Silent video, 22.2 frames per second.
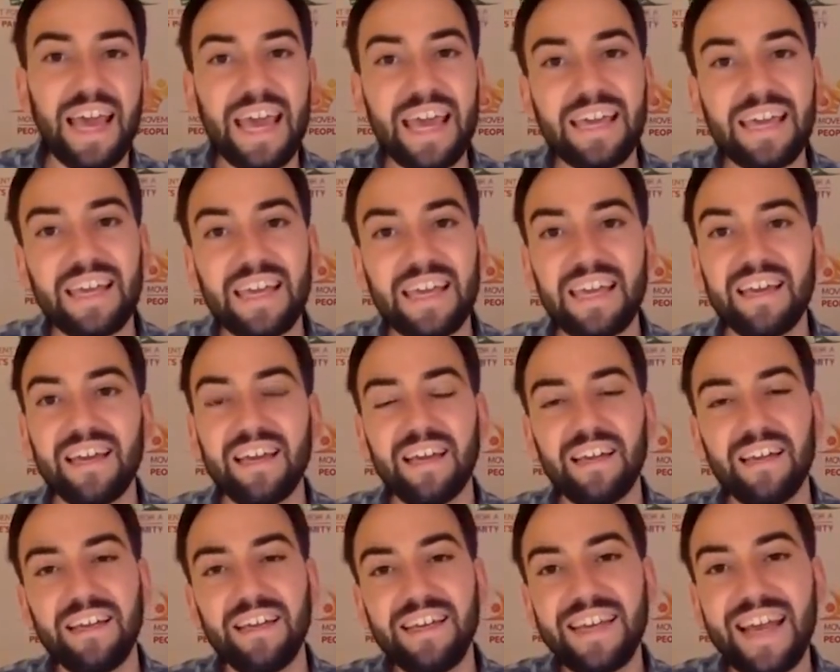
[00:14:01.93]
80,
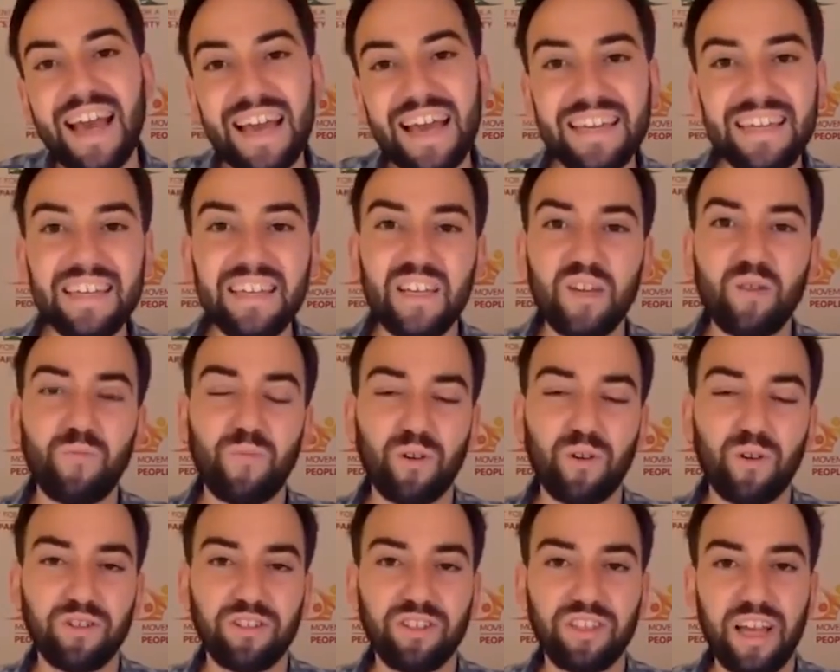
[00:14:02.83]

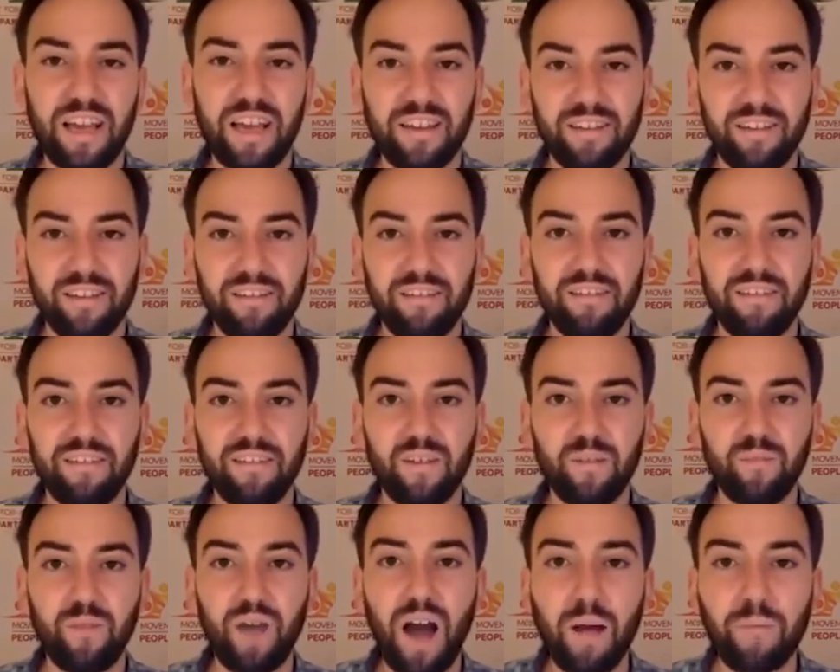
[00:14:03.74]
90%
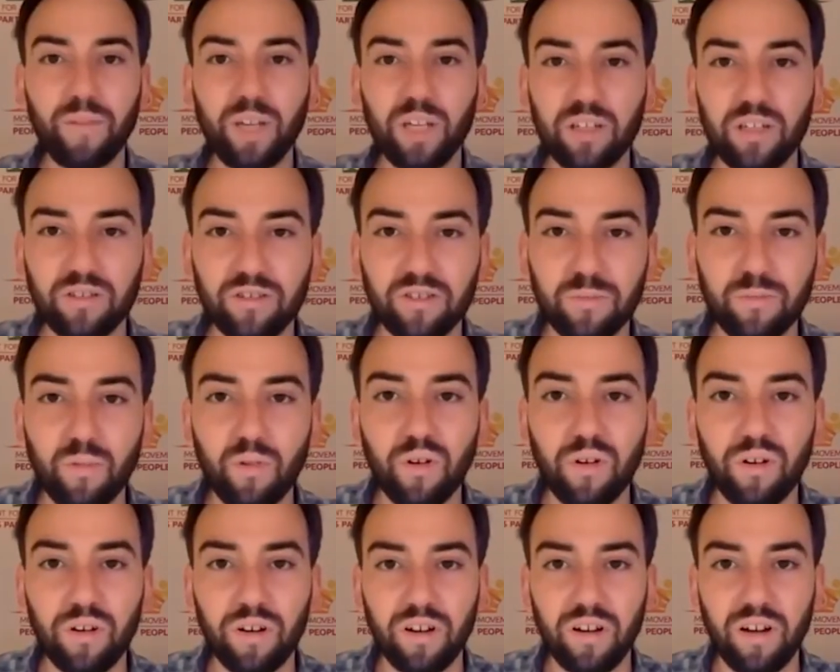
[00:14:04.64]
popular
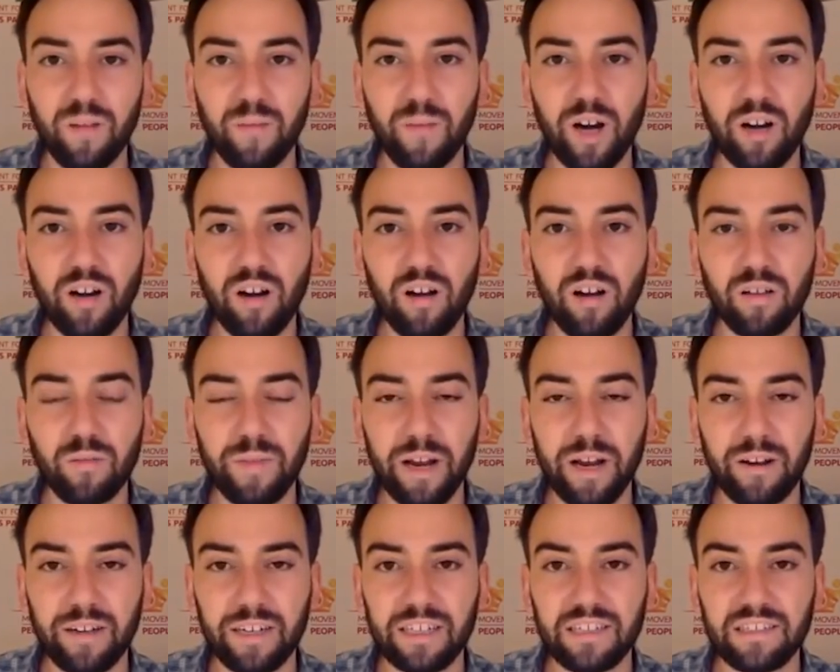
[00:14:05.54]
support among all
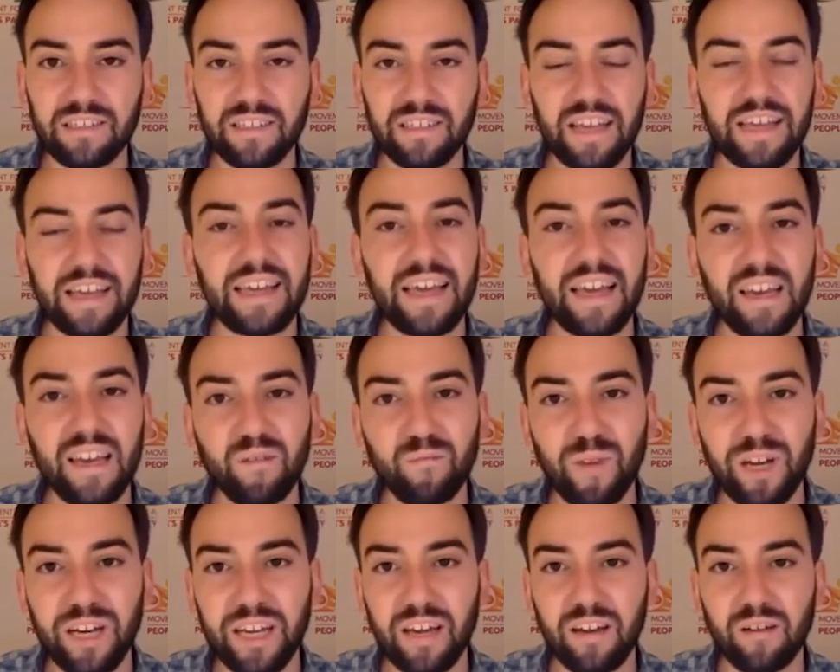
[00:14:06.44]
Americans, like
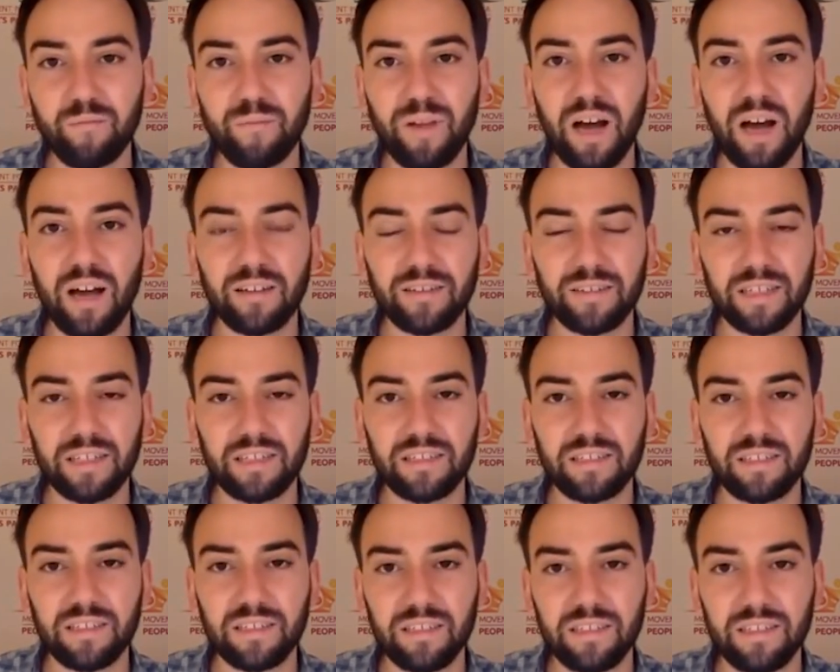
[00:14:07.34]
getting money out of
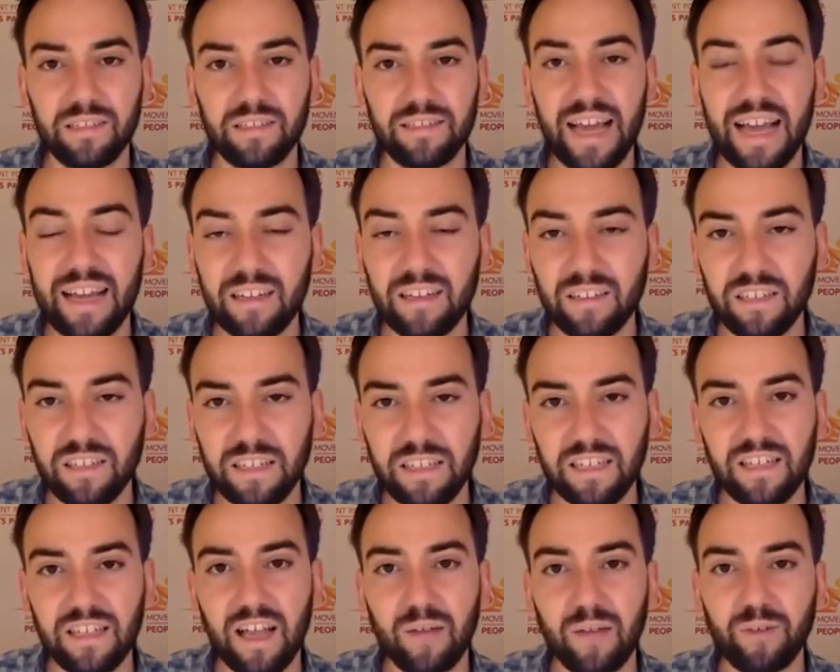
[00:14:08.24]
politics, tackling
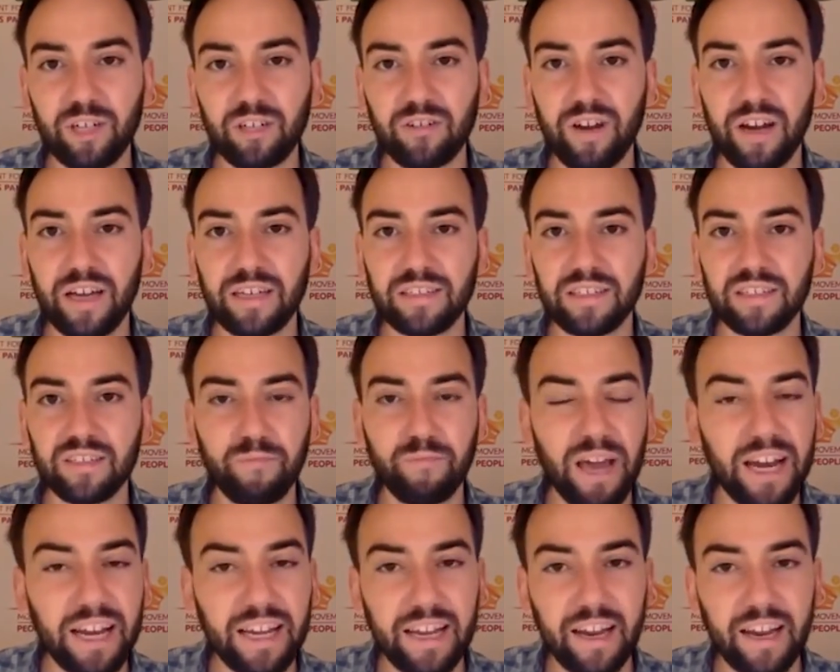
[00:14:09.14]
the climate crisis,
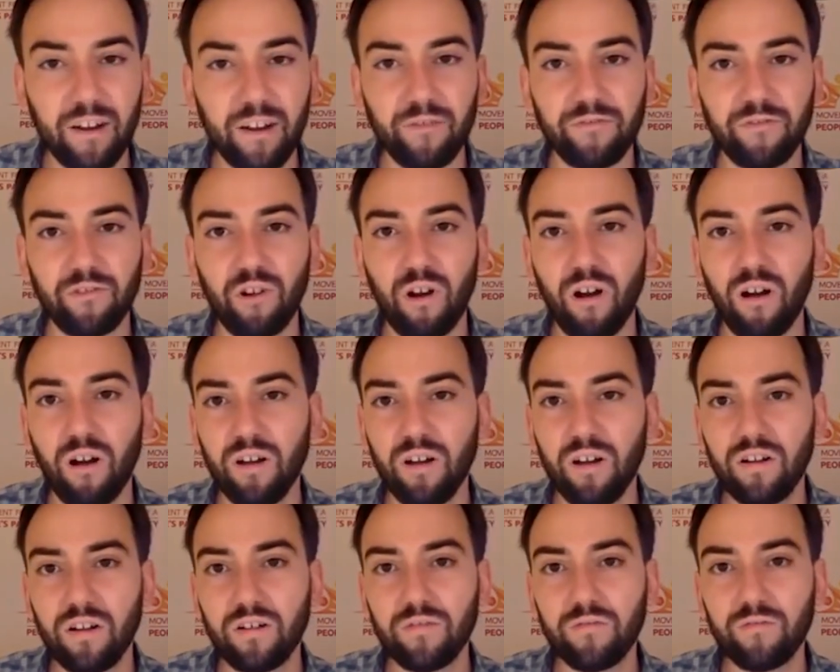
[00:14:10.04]
Medicare for all,
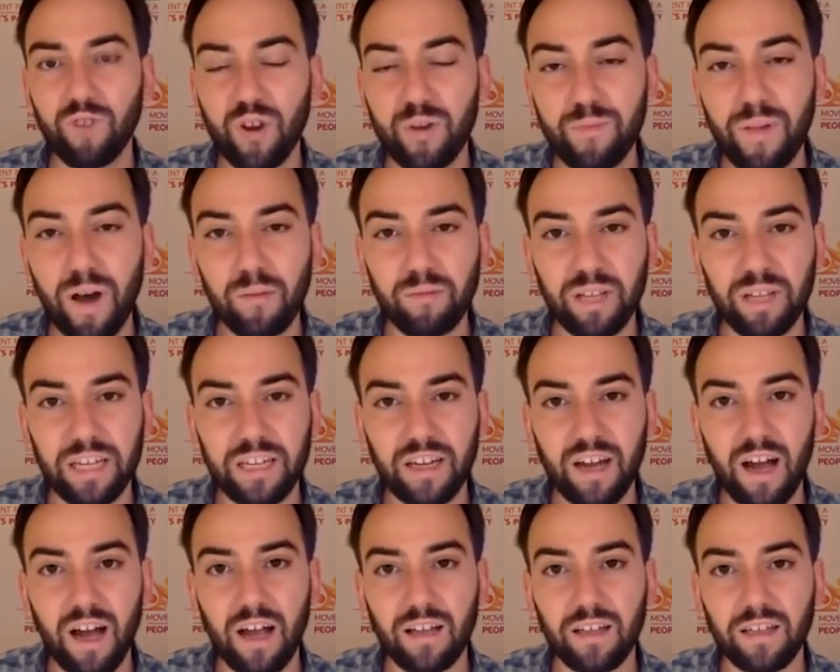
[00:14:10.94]
free
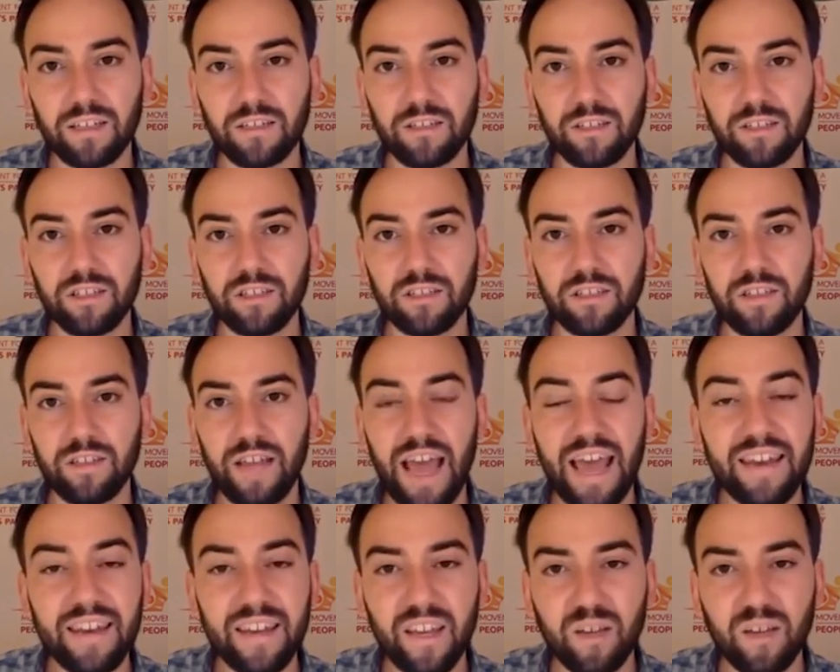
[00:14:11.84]
public college,
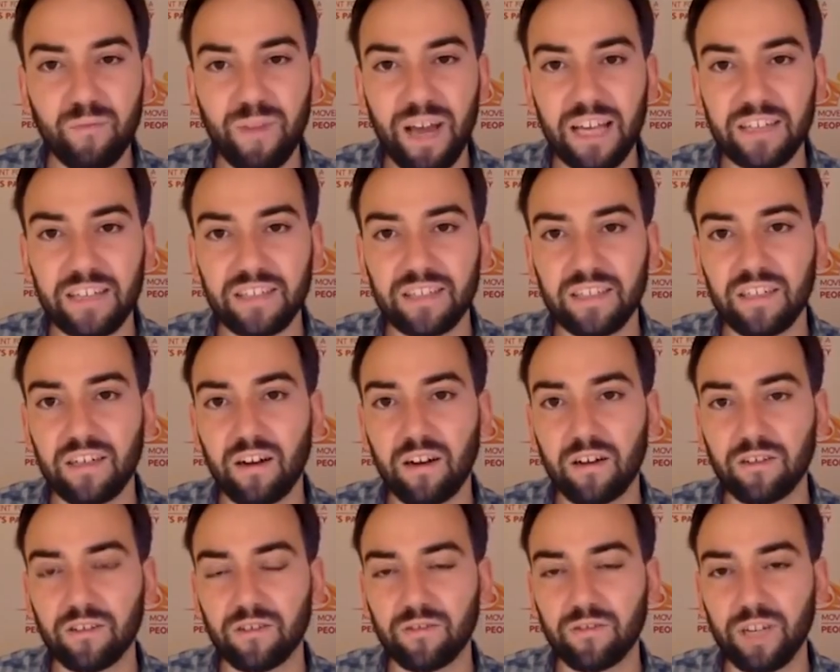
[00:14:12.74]
ending mass
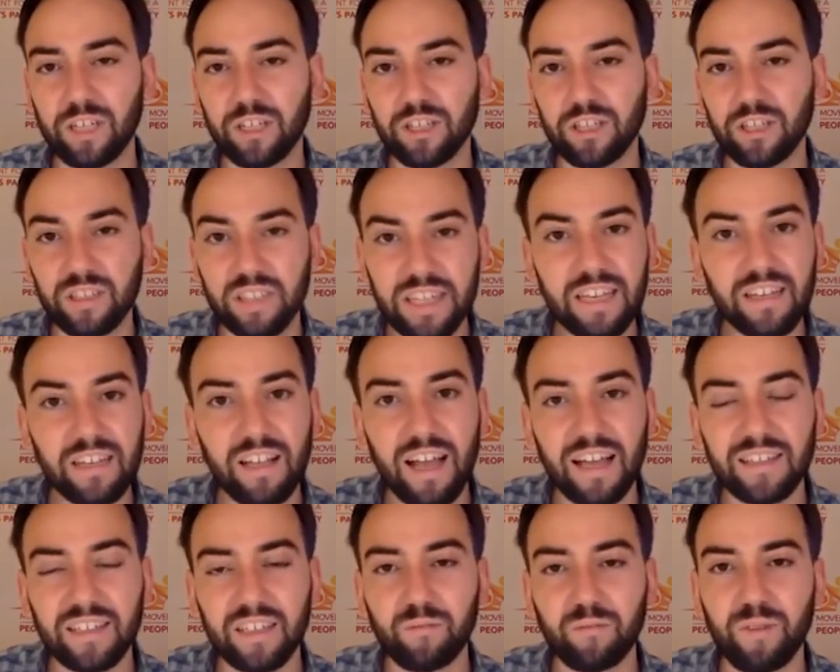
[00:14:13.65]
incarceration,
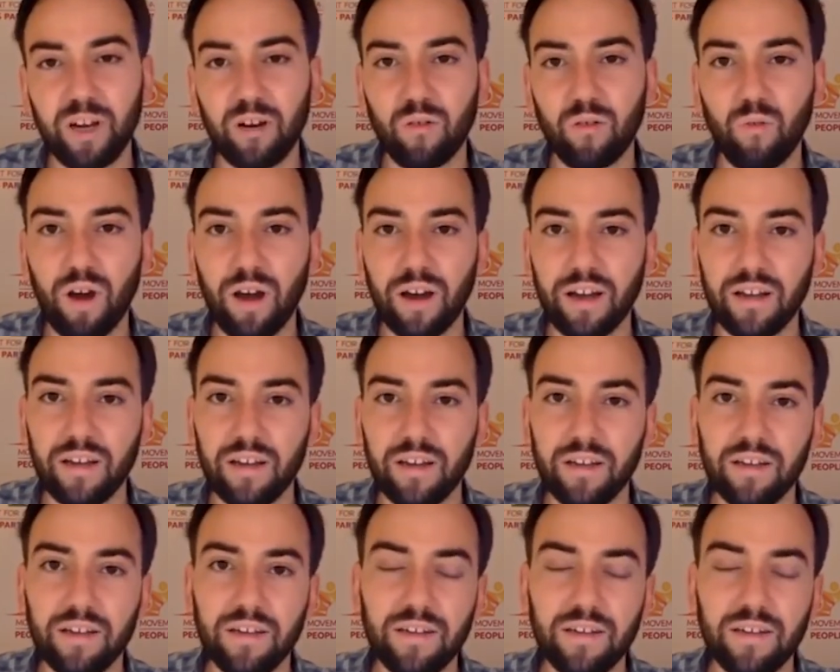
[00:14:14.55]
legalizing marijuana.